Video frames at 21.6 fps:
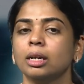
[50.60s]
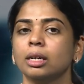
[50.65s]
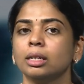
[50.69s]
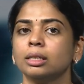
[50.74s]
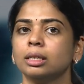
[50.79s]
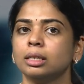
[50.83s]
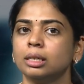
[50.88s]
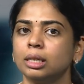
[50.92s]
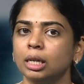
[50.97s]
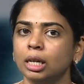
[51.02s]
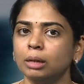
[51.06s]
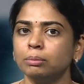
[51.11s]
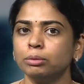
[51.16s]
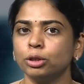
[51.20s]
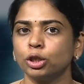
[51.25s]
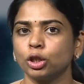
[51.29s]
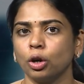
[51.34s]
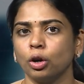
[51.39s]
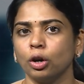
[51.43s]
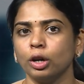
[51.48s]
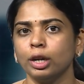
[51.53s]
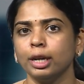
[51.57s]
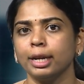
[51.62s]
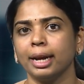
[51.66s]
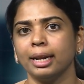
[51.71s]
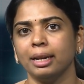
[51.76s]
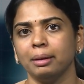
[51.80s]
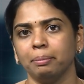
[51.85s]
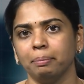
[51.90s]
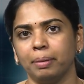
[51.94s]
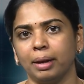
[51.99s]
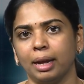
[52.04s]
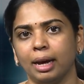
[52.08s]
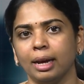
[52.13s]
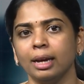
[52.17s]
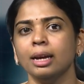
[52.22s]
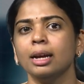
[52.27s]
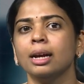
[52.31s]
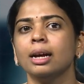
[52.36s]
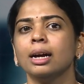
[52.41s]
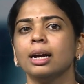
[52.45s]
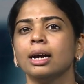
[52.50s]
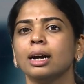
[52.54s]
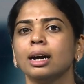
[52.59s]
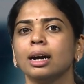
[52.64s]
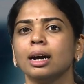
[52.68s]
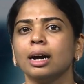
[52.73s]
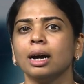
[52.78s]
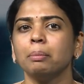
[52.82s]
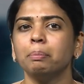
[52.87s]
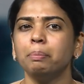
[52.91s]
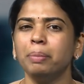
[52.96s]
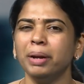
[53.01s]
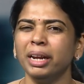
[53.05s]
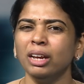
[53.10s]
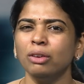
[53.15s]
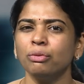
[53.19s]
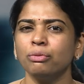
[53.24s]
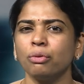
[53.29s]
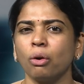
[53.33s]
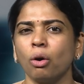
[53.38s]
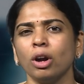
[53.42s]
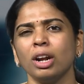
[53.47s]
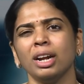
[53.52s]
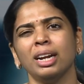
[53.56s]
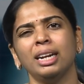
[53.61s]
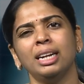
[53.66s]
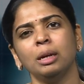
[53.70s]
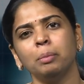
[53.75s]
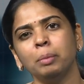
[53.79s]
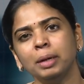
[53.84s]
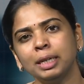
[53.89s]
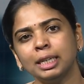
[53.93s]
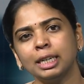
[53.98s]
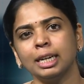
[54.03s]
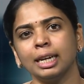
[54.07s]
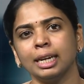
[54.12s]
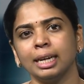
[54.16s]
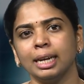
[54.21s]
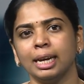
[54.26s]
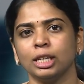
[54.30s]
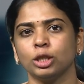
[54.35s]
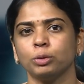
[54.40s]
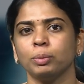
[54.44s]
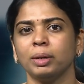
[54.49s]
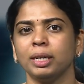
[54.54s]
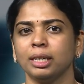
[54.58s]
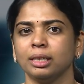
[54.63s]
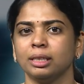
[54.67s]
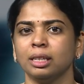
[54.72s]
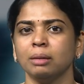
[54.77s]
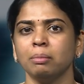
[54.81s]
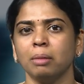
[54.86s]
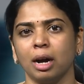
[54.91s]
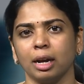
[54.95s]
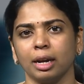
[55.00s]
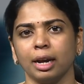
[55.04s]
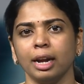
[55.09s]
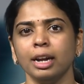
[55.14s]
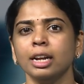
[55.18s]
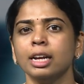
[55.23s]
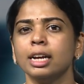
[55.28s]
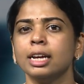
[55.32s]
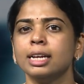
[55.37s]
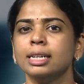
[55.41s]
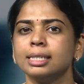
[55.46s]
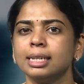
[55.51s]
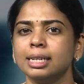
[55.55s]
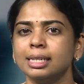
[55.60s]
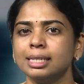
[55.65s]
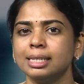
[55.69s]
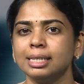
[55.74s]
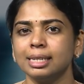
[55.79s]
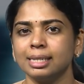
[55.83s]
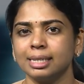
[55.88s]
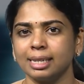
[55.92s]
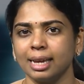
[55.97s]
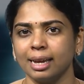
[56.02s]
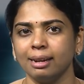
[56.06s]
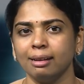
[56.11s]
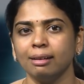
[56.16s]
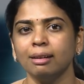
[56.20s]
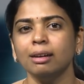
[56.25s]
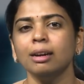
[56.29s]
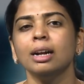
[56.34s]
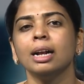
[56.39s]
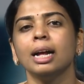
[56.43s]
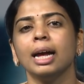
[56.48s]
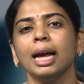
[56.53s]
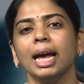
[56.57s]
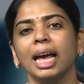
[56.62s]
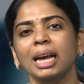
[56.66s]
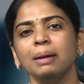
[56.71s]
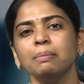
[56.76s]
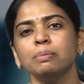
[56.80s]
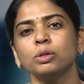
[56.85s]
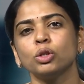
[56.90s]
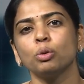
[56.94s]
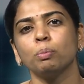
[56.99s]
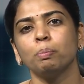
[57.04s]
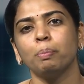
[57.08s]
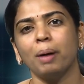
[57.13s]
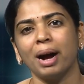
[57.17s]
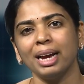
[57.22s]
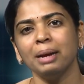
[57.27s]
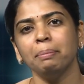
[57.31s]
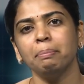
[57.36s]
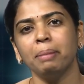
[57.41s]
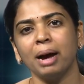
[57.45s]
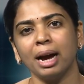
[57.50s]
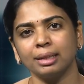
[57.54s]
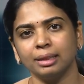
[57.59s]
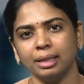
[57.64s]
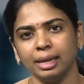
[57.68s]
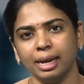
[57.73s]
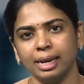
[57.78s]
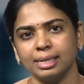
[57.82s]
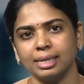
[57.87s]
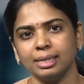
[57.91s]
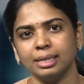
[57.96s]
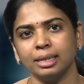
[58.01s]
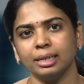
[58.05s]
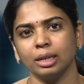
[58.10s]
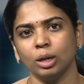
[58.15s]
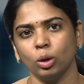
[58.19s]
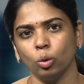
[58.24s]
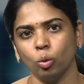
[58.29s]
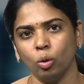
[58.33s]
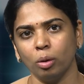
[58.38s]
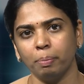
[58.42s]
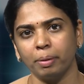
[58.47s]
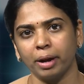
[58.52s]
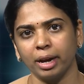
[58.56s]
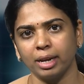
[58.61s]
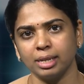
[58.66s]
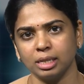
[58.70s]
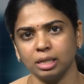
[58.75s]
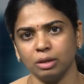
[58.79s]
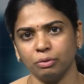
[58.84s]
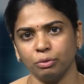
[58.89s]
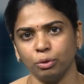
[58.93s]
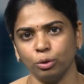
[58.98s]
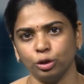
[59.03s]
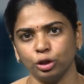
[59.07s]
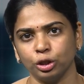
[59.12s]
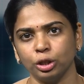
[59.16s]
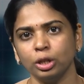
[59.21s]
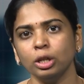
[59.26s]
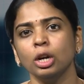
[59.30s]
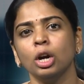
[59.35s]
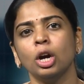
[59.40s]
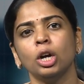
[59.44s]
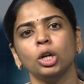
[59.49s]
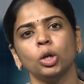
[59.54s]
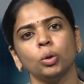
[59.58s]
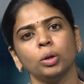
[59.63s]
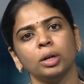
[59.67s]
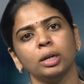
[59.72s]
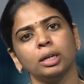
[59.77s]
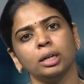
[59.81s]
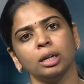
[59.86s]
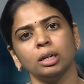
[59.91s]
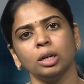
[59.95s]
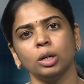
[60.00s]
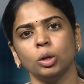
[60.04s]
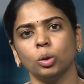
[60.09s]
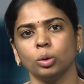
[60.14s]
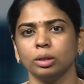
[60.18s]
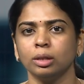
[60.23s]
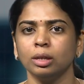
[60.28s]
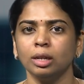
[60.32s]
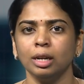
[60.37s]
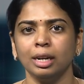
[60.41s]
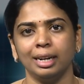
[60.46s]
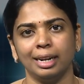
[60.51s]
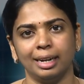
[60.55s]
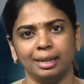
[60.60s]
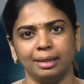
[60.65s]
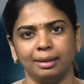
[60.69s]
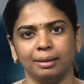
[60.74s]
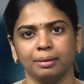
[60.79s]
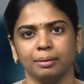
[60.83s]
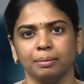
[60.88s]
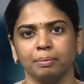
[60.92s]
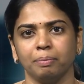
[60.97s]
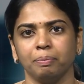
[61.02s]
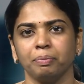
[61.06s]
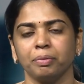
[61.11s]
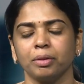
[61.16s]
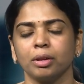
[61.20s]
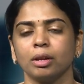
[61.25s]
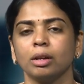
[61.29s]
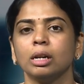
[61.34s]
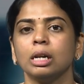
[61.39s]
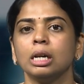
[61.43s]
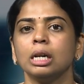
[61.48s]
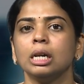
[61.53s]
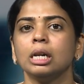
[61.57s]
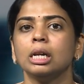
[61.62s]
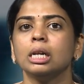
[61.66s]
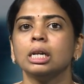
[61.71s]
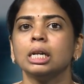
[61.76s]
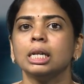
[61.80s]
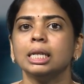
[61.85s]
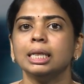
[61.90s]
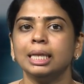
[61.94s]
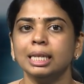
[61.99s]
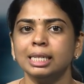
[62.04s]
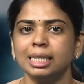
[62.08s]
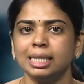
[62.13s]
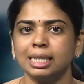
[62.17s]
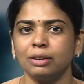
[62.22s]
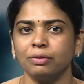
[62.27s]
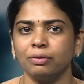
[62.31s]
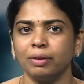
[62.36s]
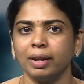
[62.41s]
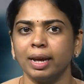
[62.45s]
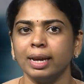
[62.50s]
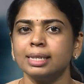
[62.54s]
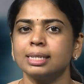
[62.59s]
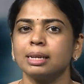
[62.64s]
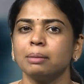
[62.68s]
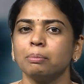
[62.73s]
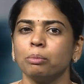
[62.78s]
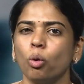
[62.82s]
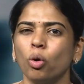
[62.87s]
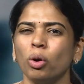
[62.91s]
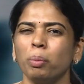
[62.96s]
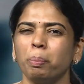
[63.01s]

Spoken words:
The term short can imply a brief or limited engagement in the market since the seller aims to buy back the asset at a lower price in the future to return it to the lender. This reflects a more